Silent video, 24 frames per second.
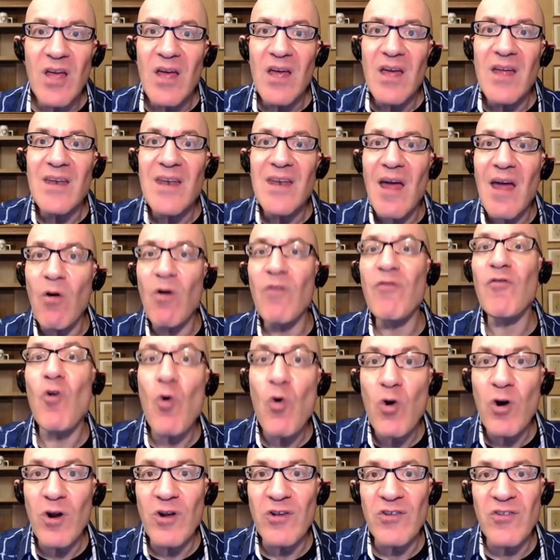Now, of
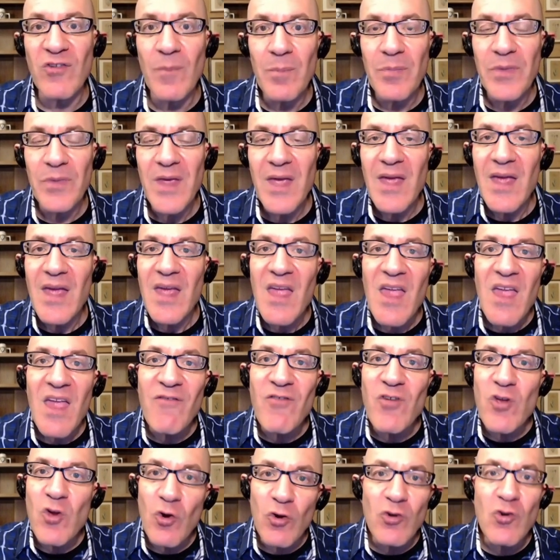course, if
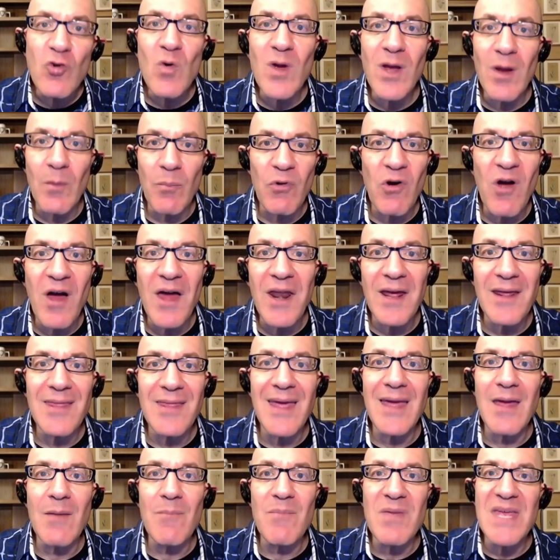you're doing a product that
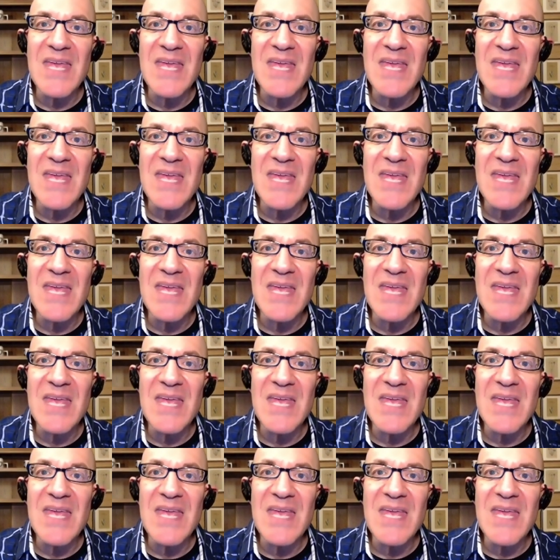can be